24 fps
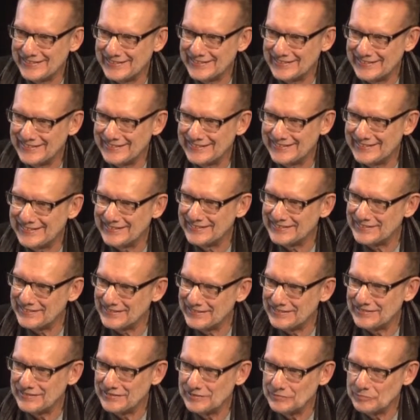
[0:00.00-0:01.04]
in
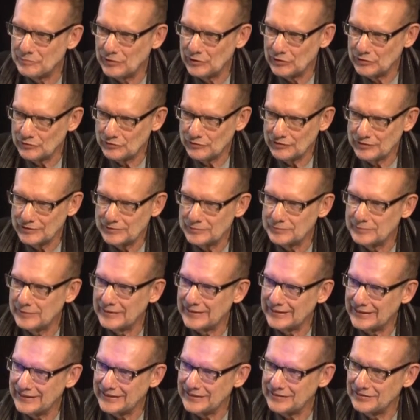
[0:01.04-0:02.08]
this symposium
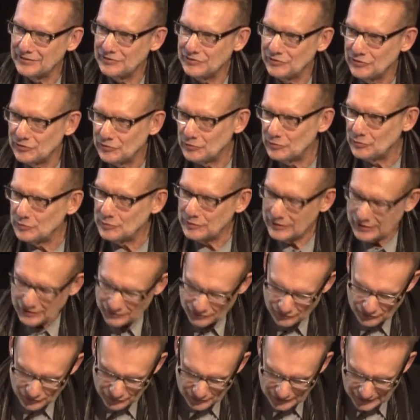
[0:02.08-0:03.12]
and to
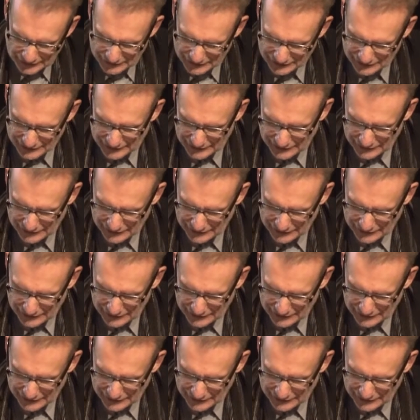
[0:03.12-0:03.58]
confront